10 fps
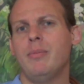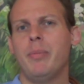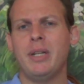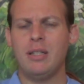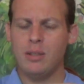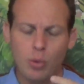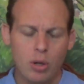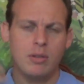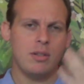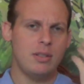But it's
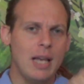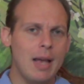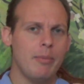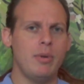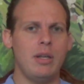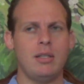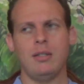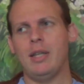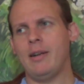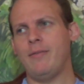sort of the same.
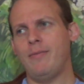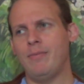It's like